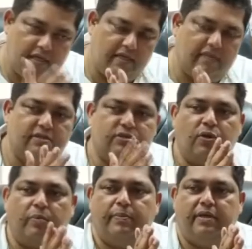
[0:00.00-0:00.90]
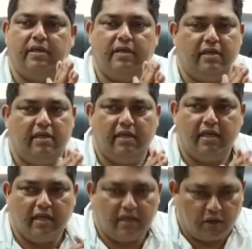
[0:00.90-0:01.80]
doesn't stop me.
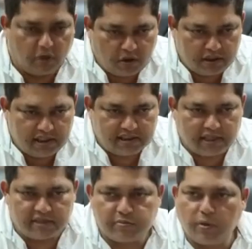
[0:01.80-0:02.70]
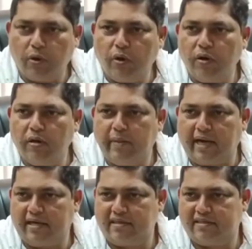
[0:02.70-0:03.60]
All these are small
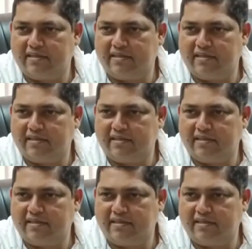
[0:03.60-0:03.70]
battles.